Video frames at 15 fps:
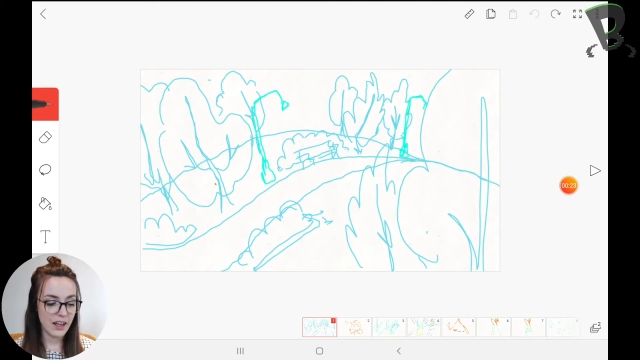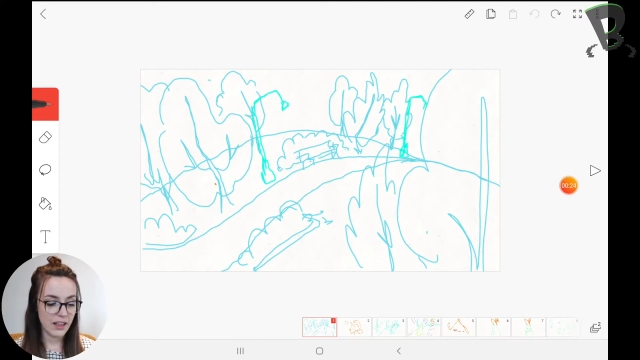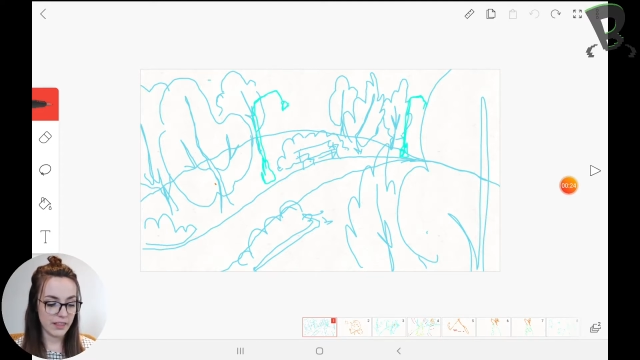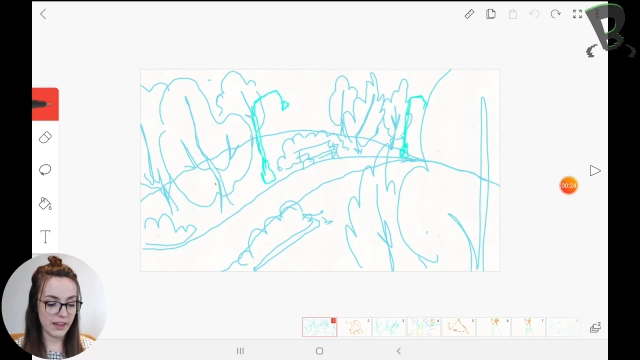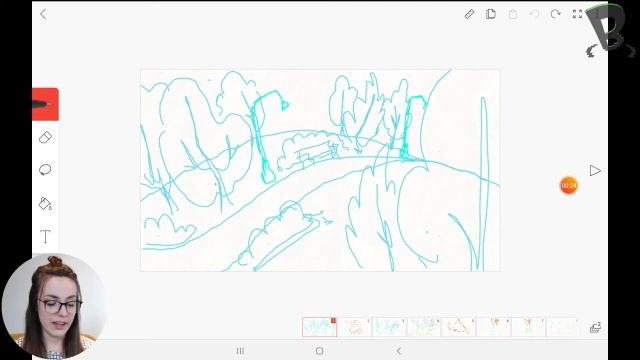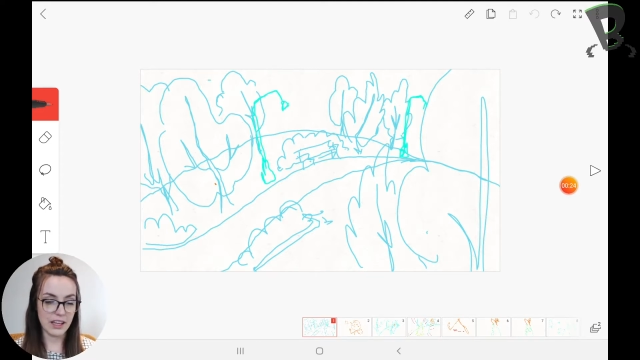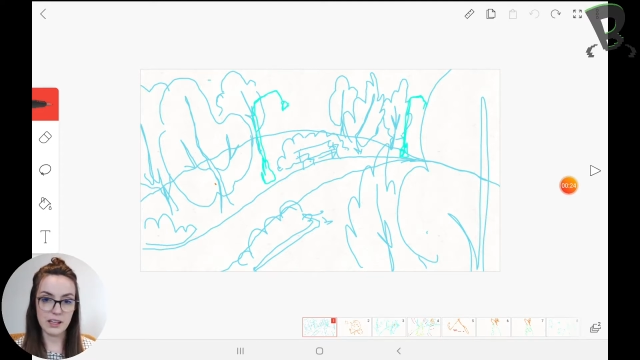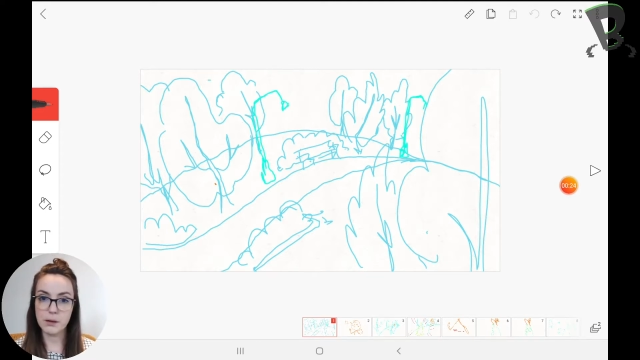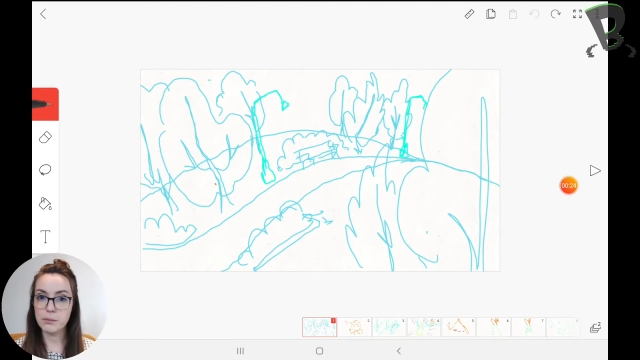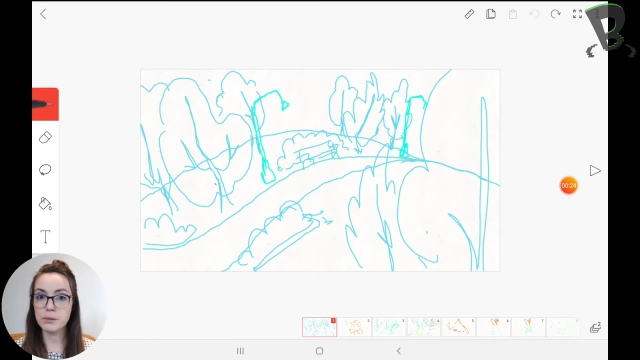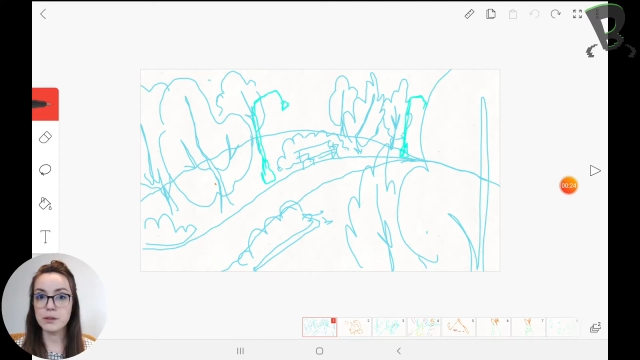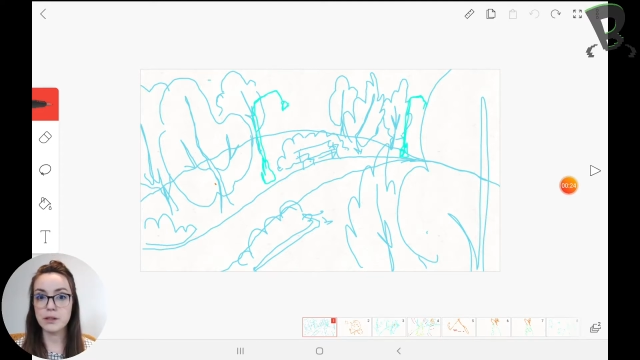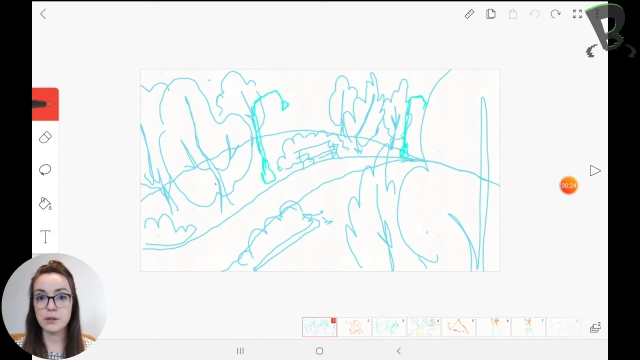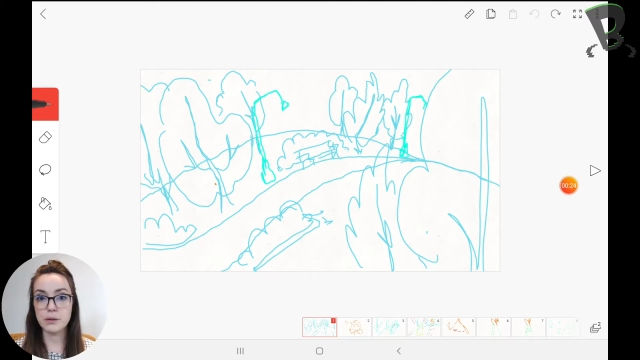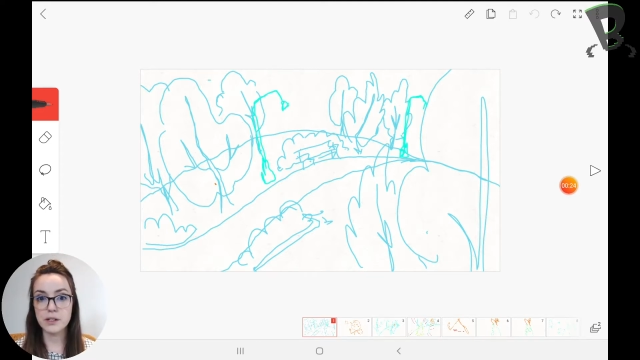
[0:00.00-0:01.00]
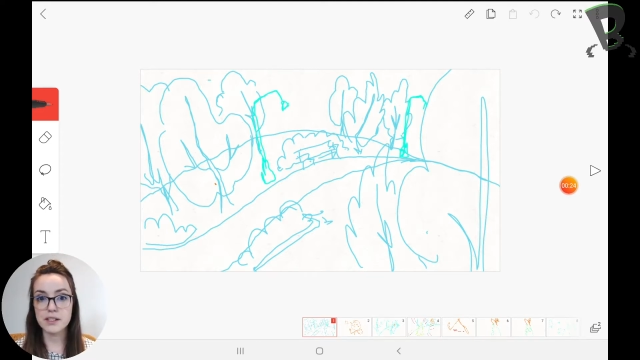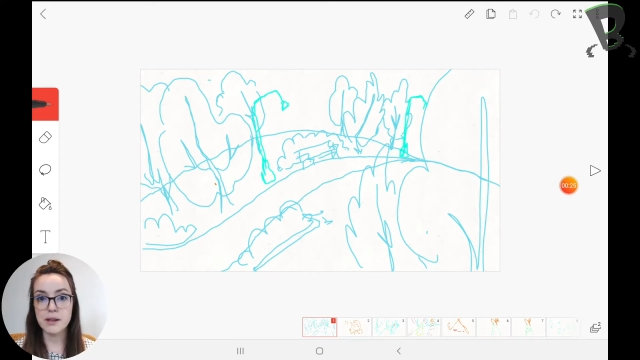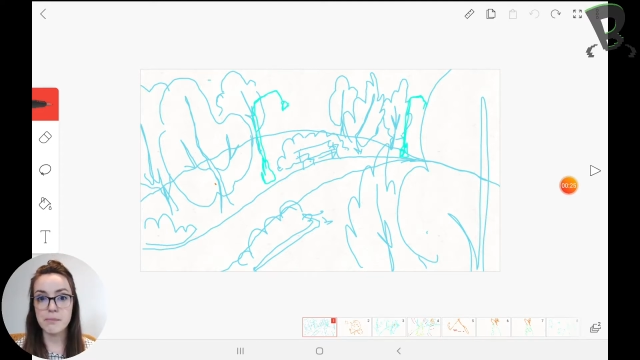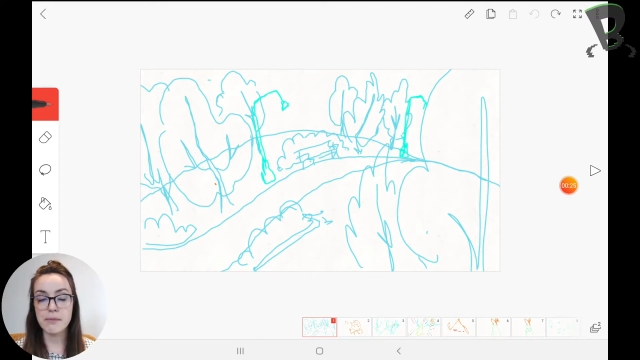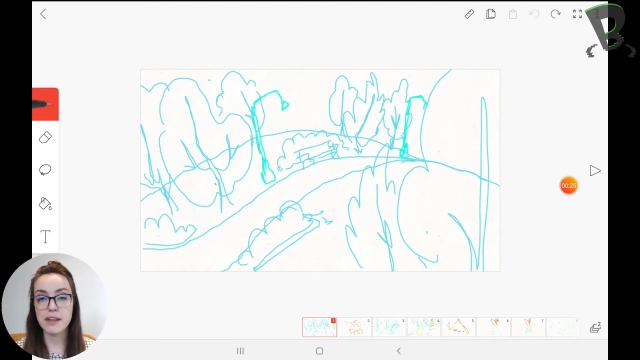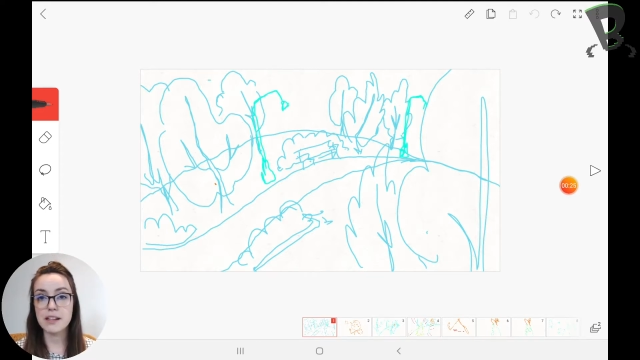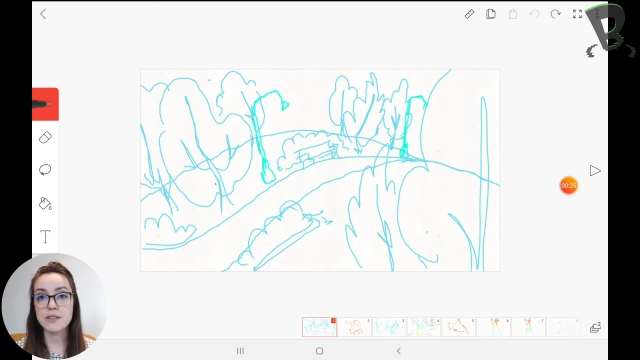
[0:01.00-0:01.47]
like a blue or
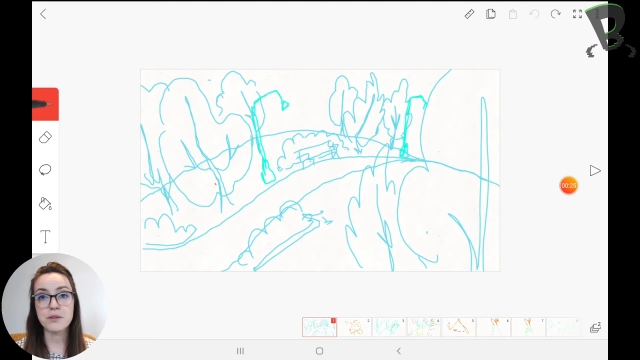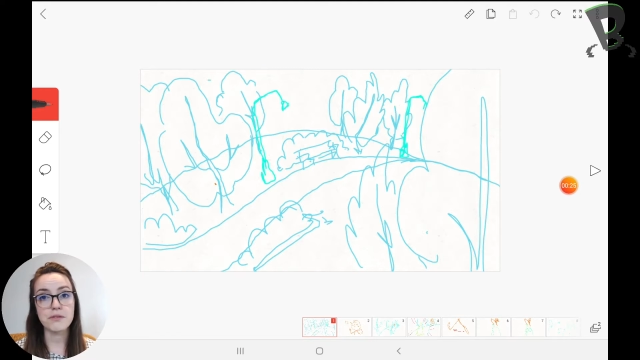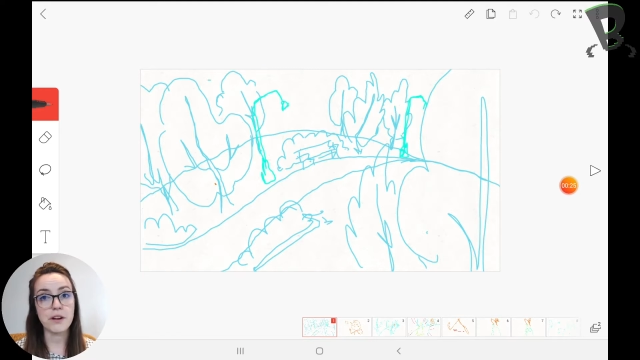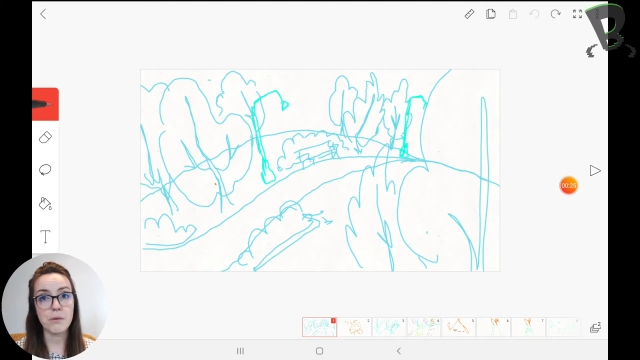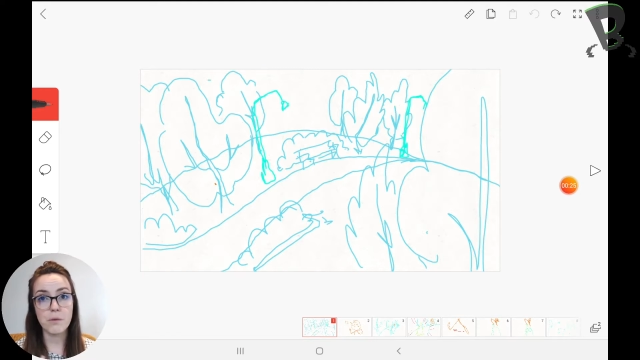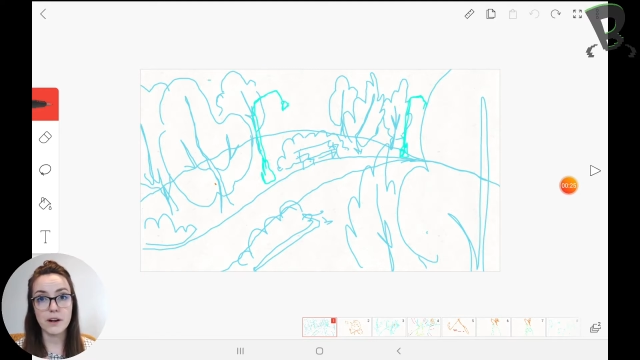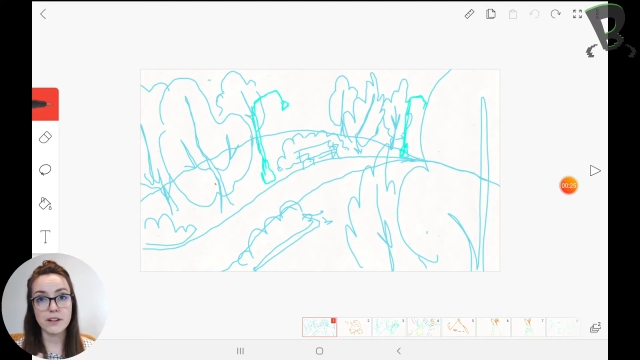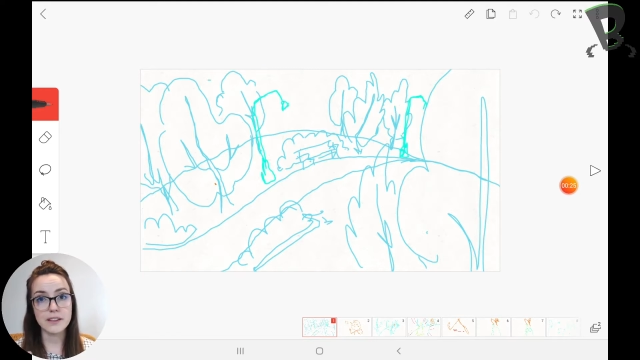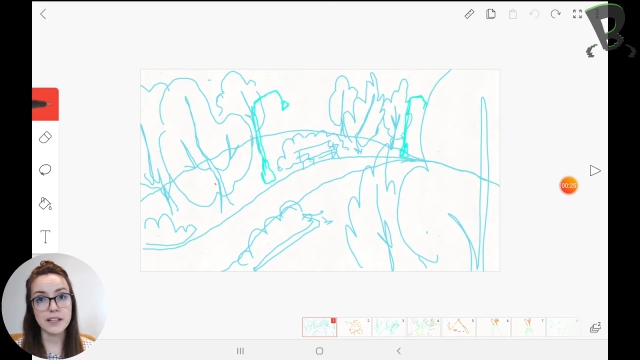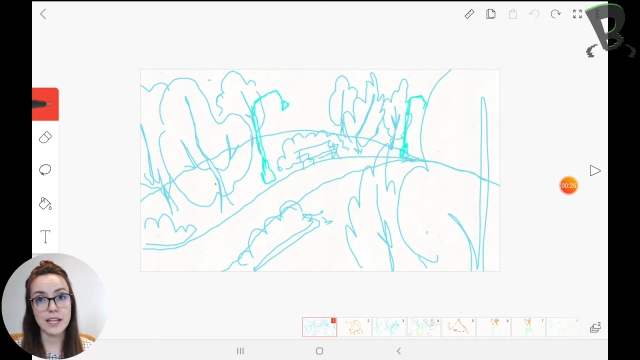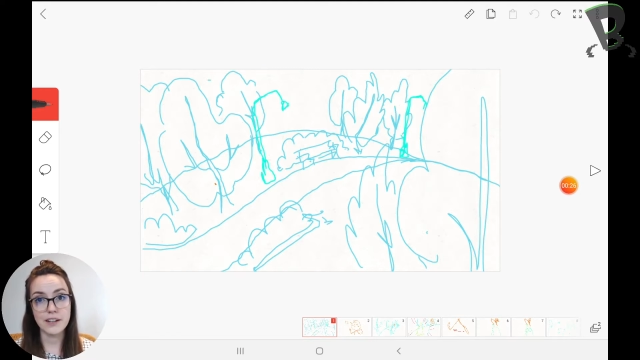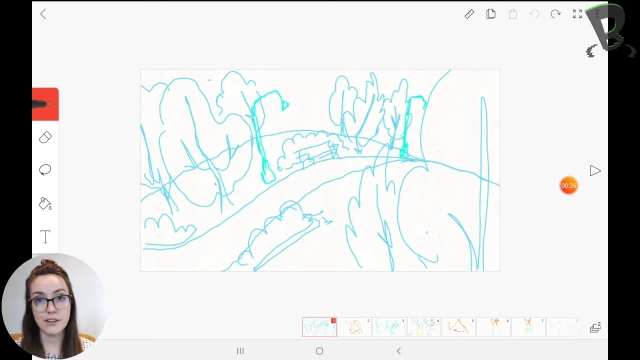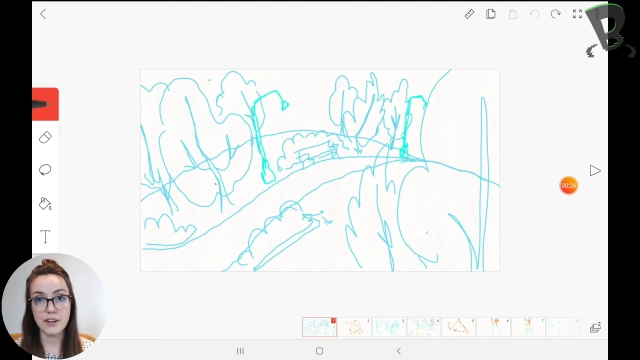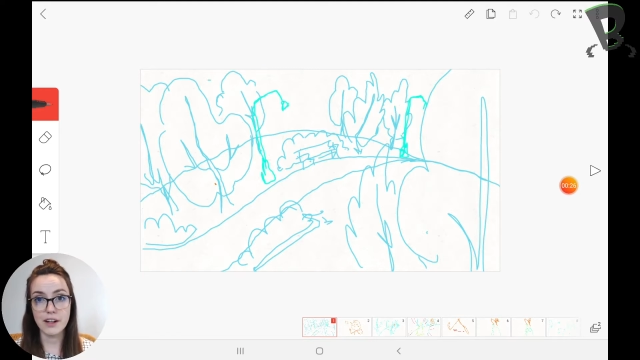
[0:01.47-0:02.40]
something, so if I want to later